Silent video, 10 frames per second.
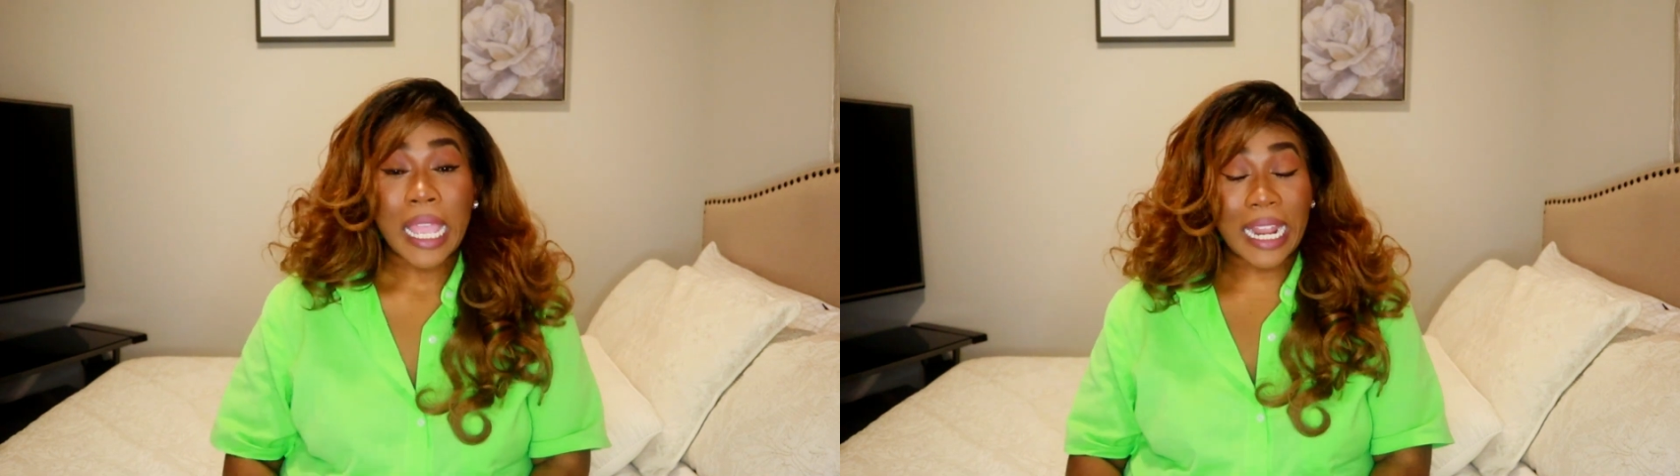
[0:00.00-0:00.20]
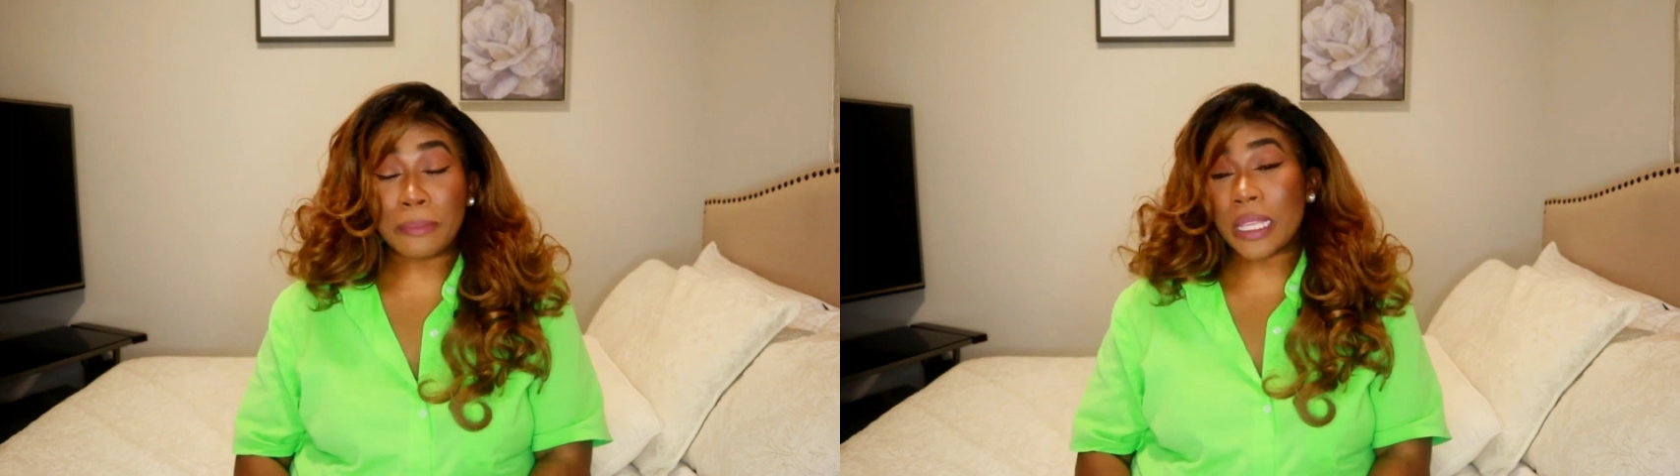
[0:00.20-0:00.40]

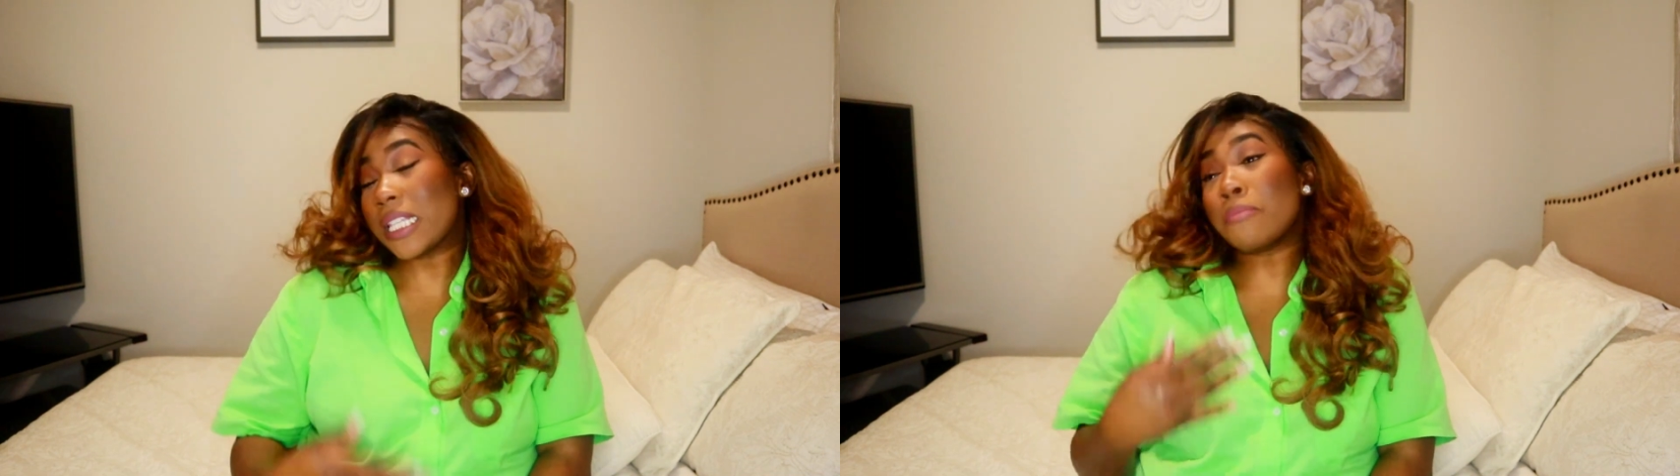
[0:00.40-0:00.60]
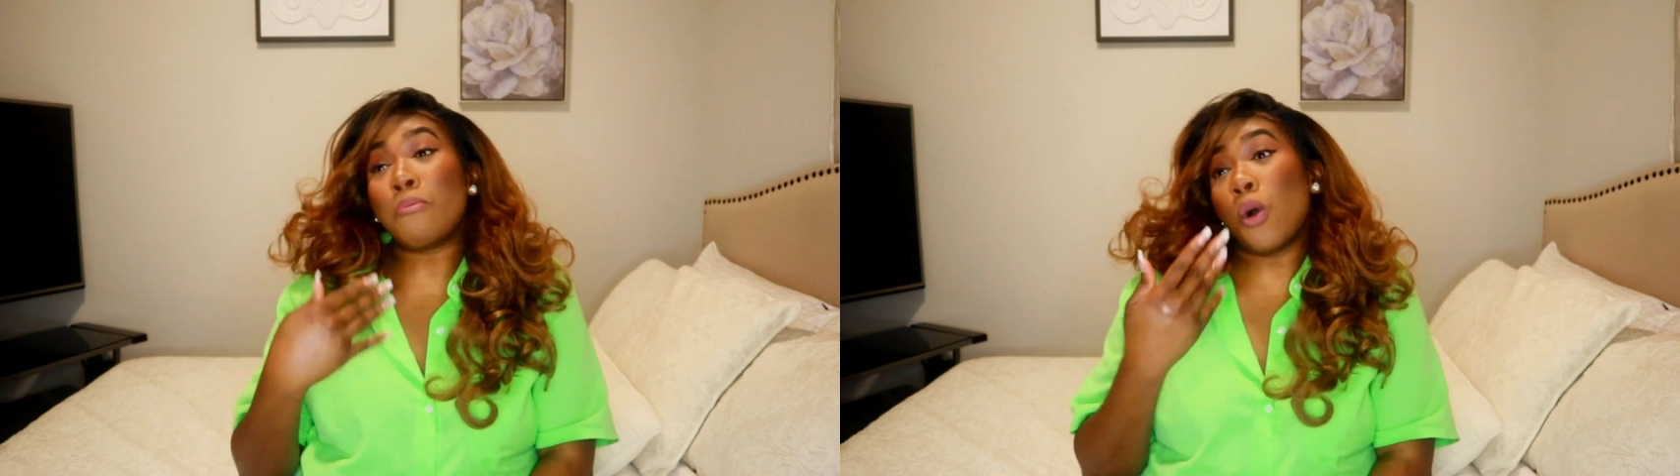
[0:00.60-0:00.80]
And I'm
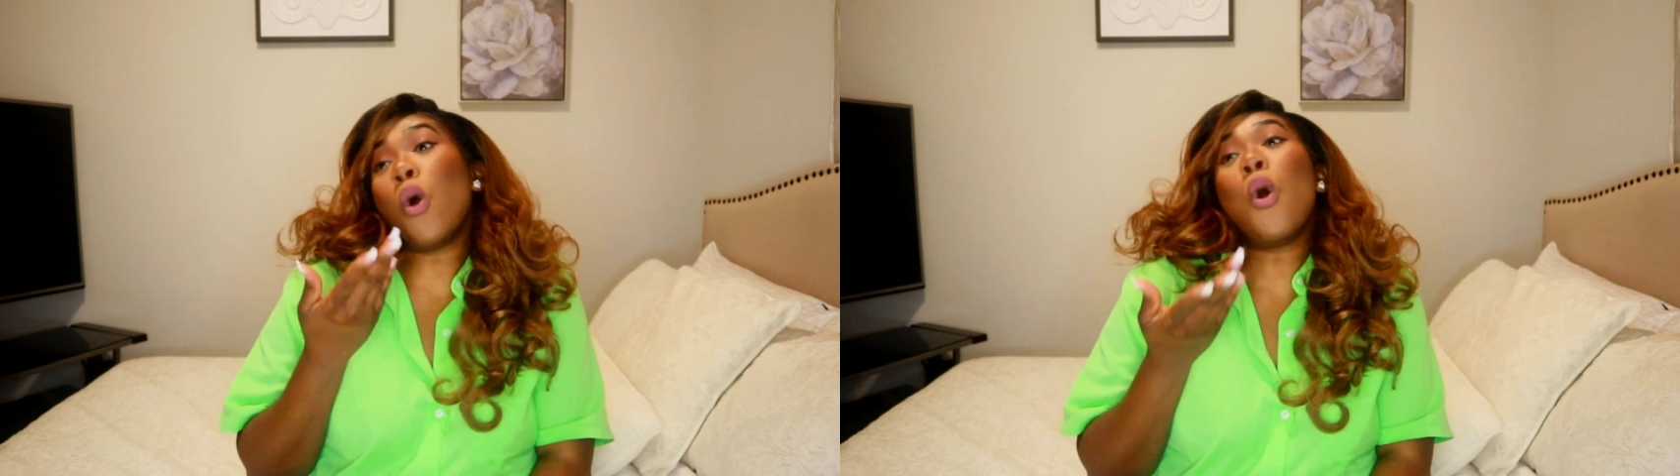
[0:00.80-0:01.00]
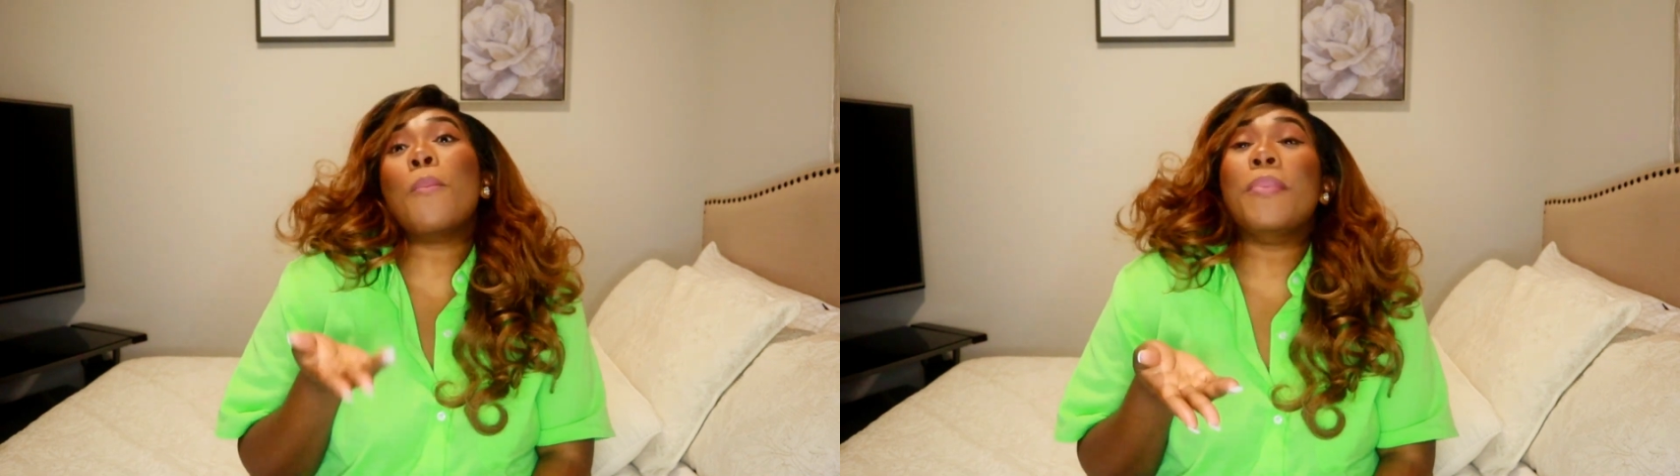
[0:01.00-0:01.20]
guessing
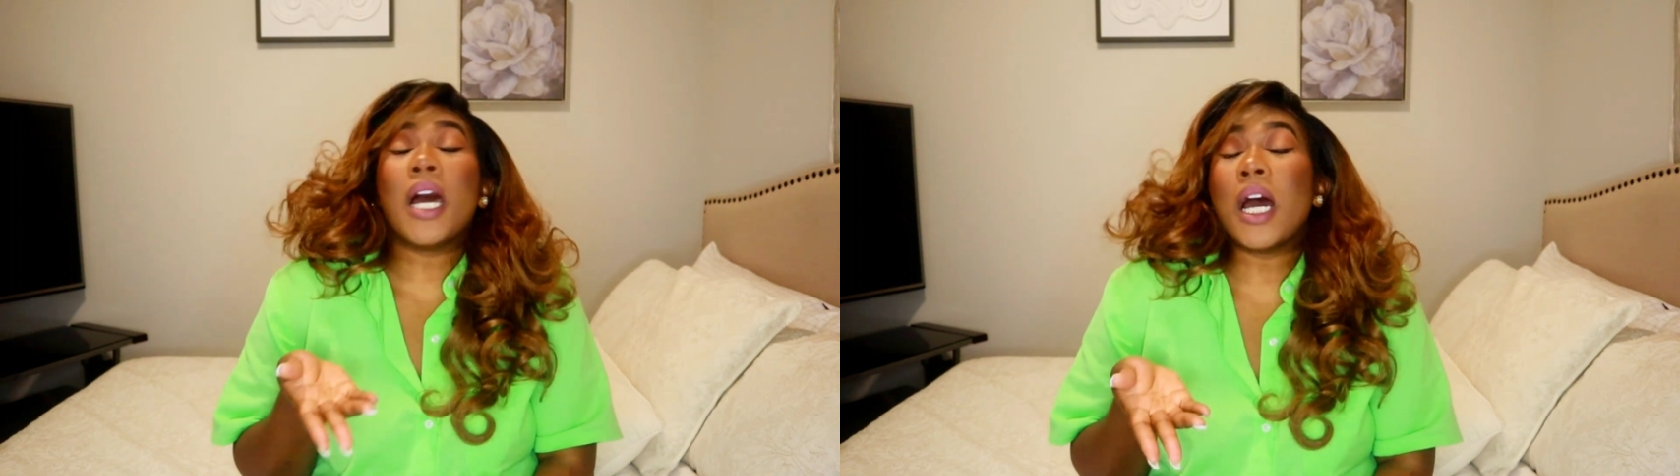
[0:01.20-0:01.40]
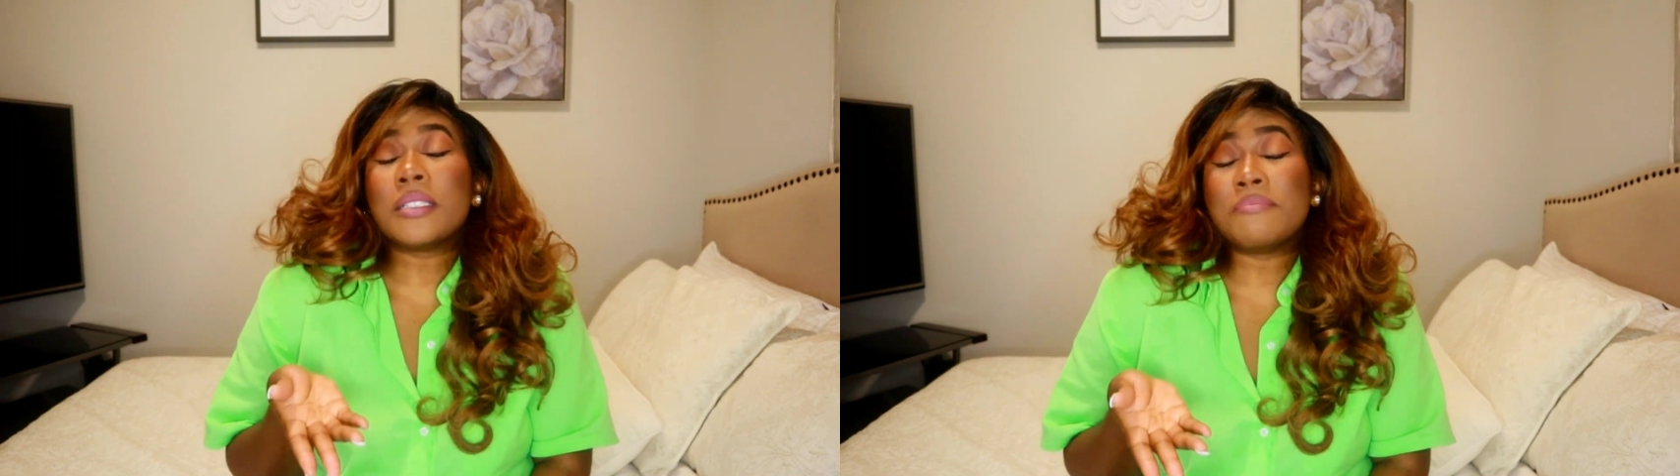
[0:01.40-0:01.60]
more
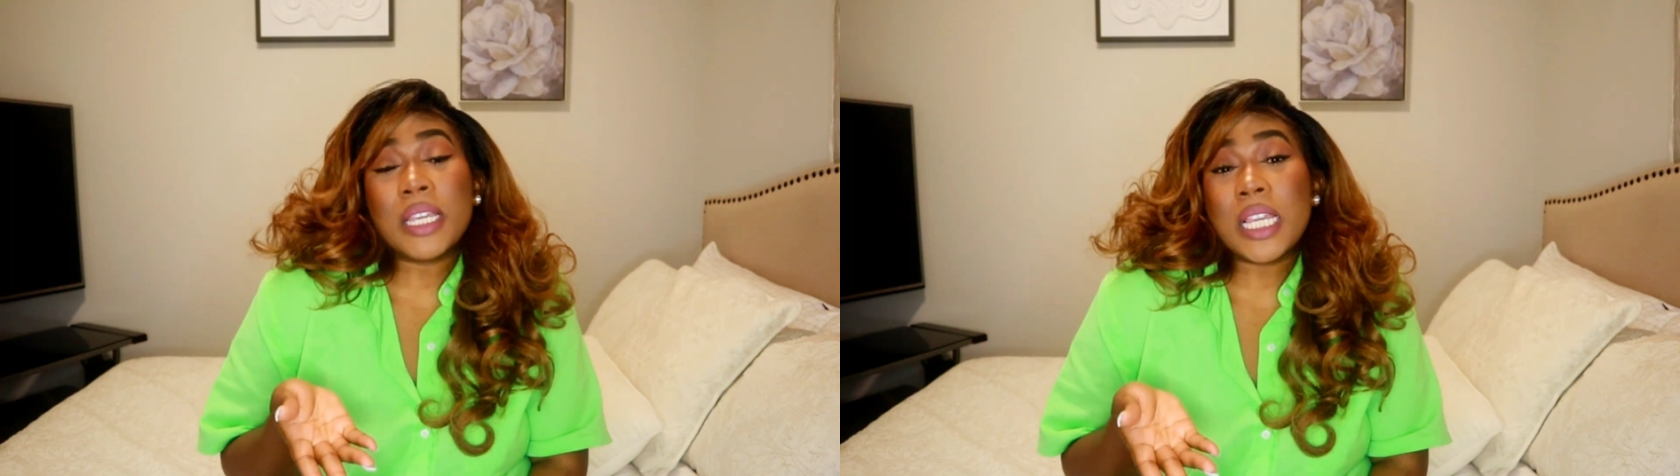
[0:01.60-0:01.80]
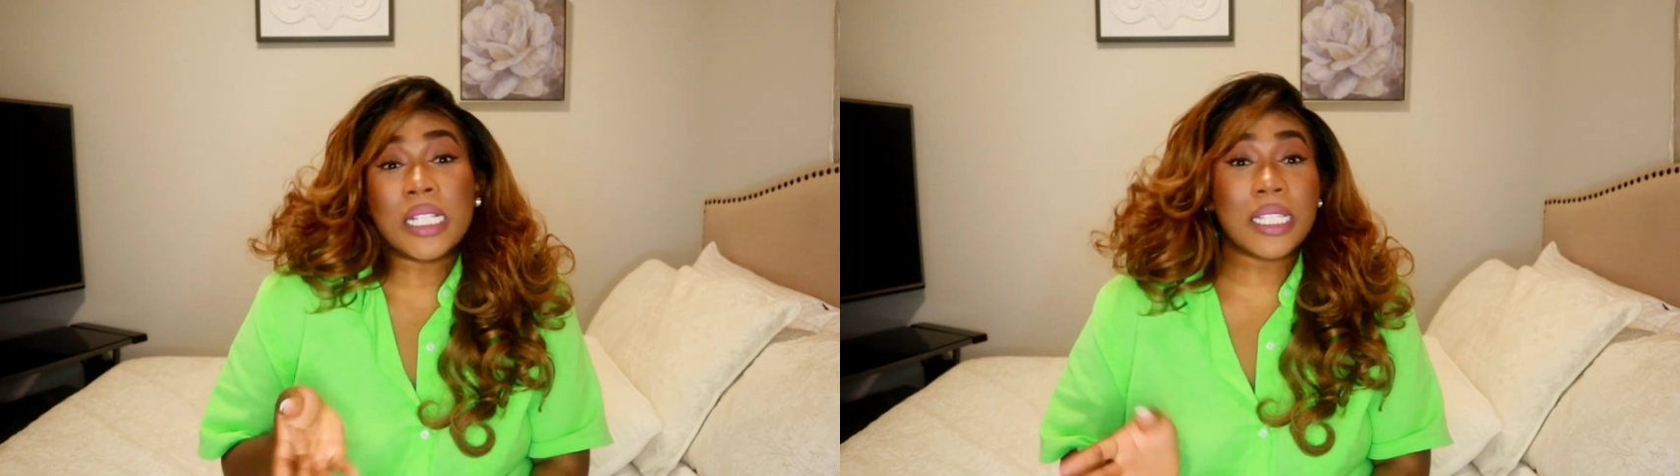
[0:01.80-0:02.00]
blood
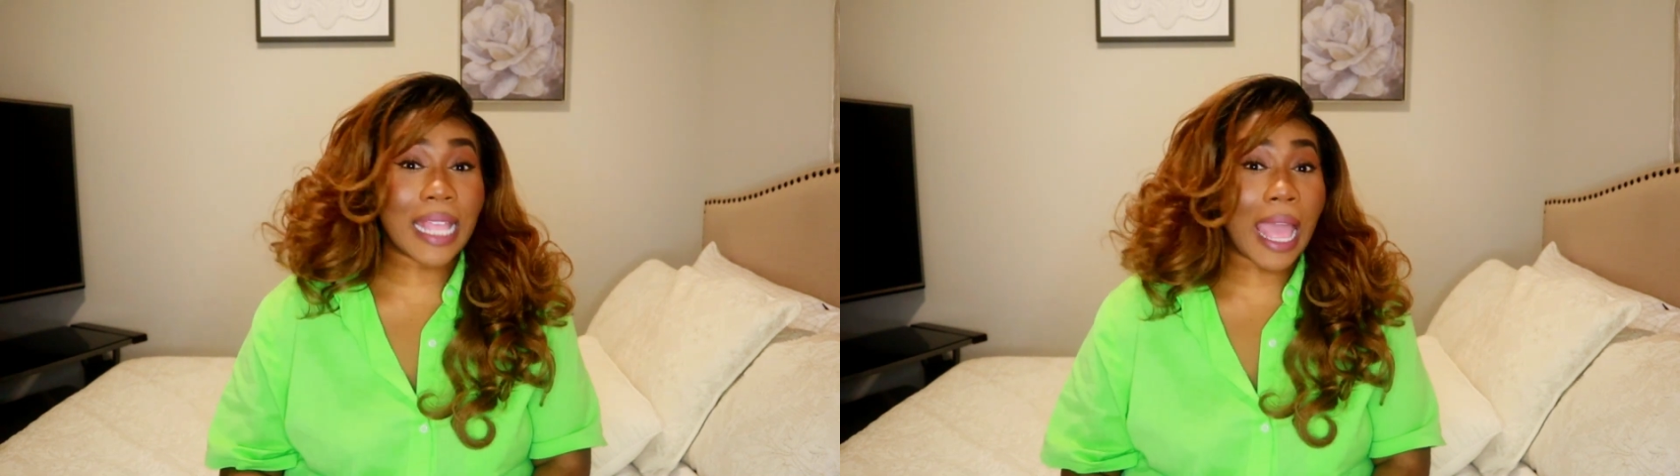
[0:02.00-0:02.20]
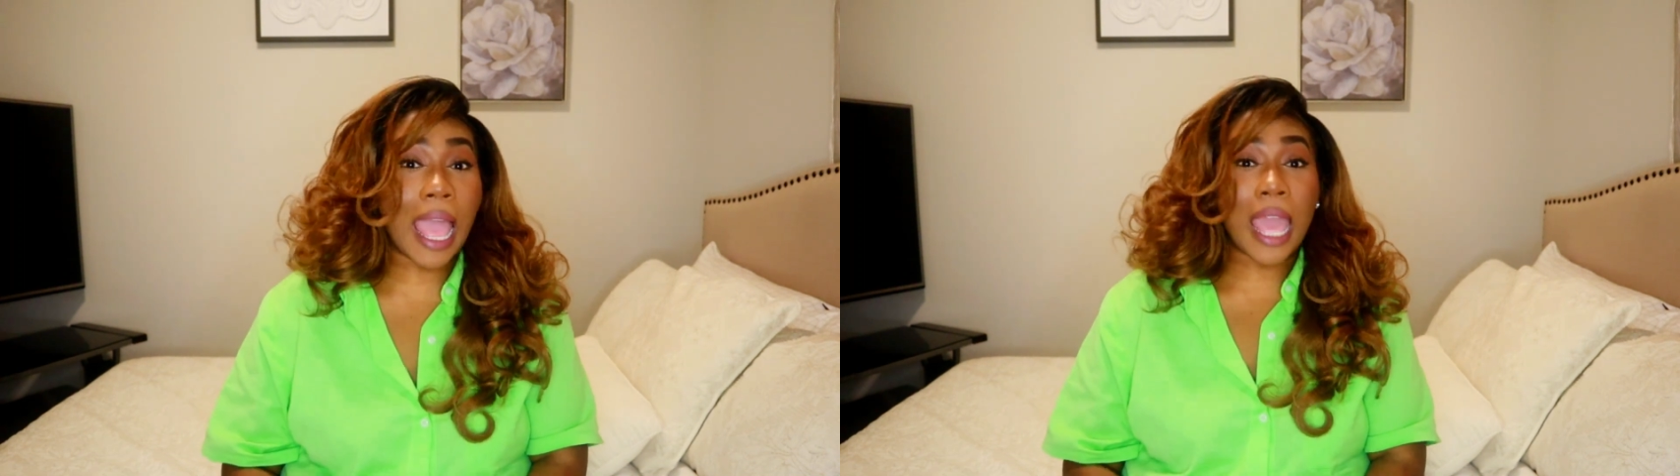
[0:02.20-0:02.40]
means
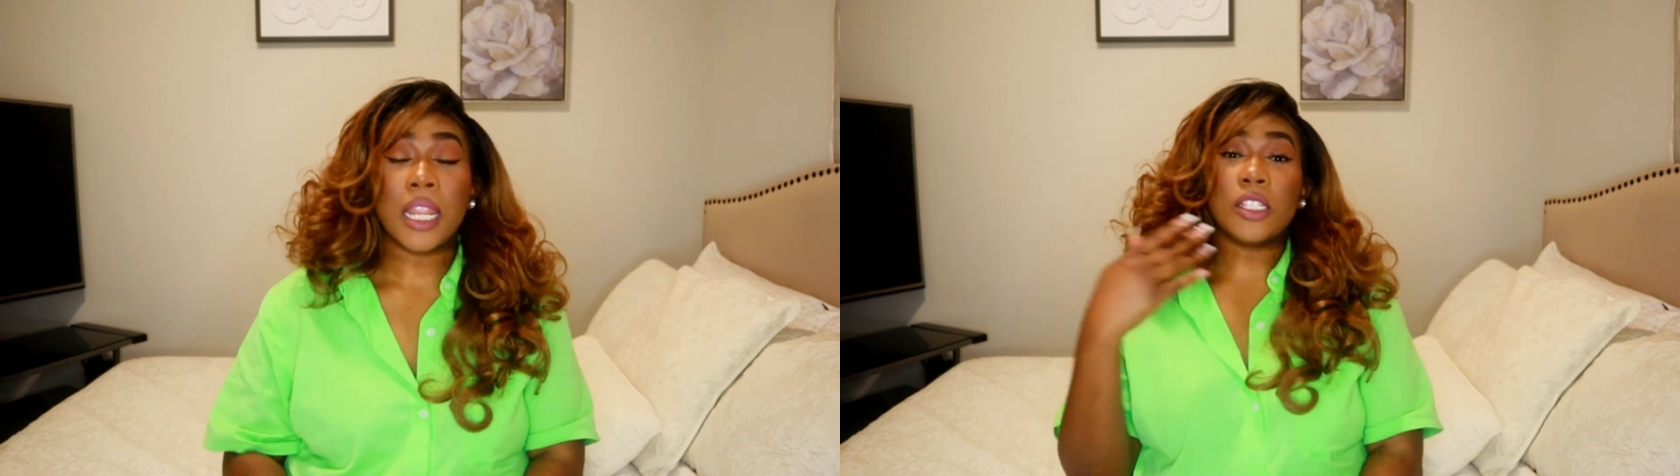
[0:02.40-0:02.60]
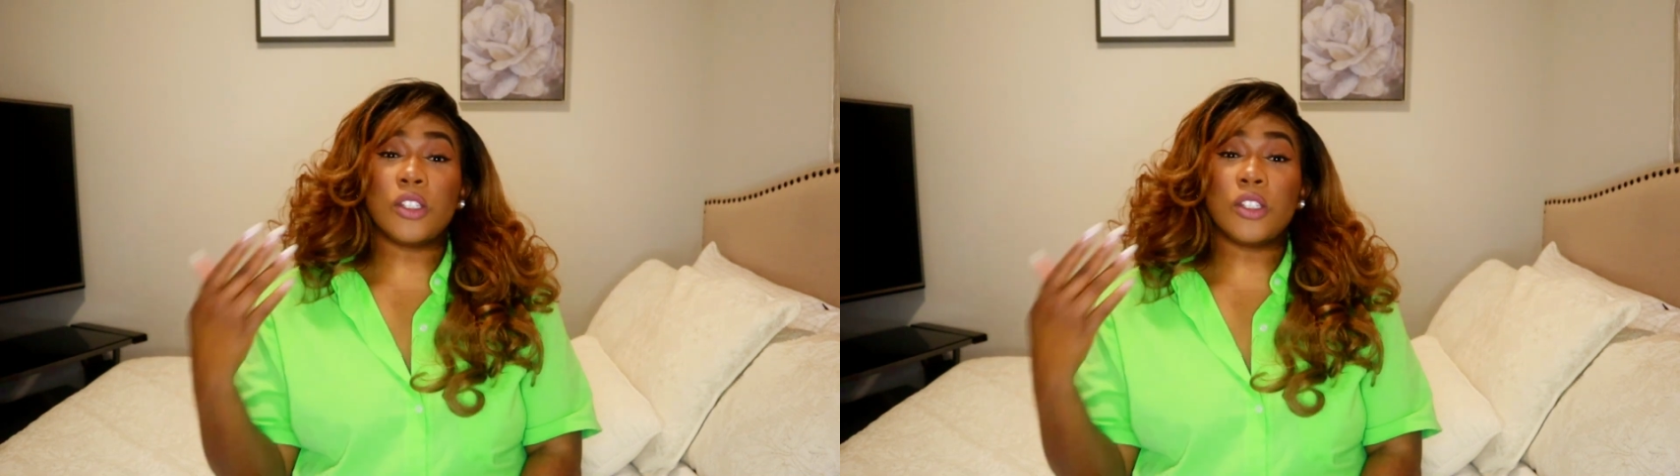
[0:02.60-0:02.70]
that